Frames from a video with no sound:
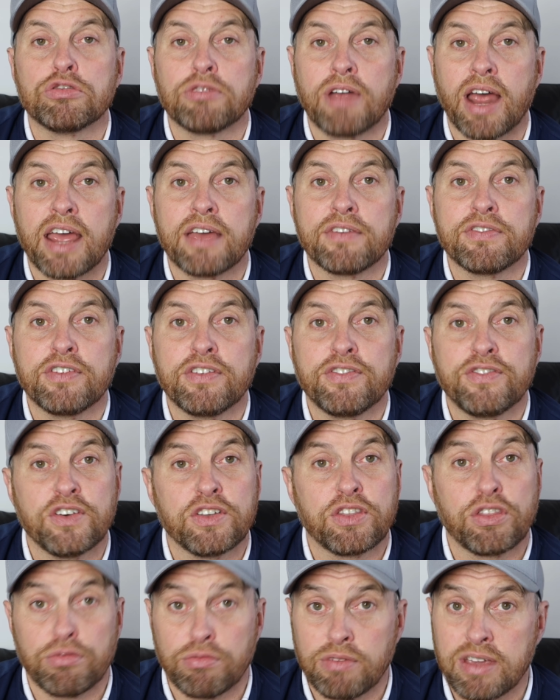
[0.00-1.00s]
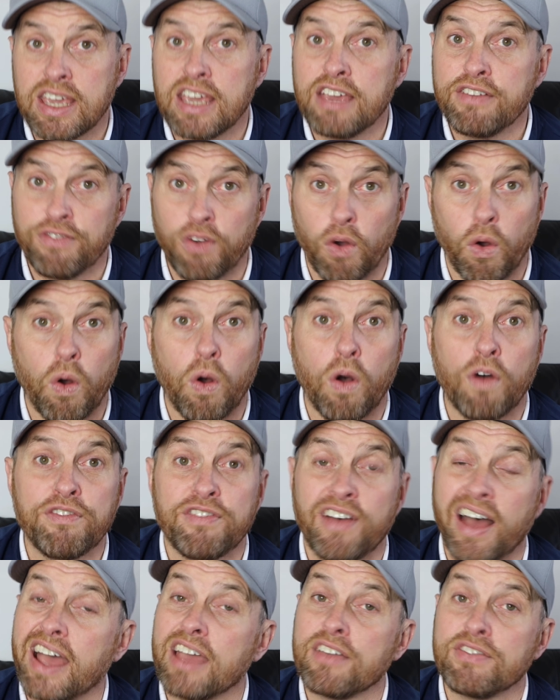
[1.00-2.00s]
driver for 3, 4,
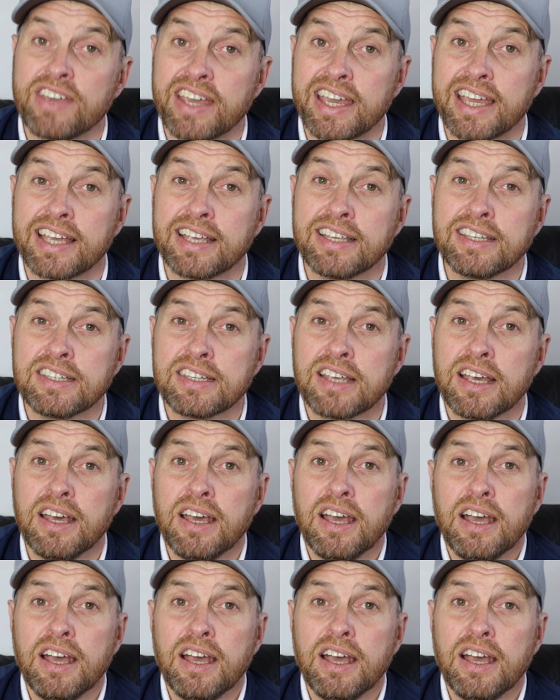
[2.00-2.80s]
5 years,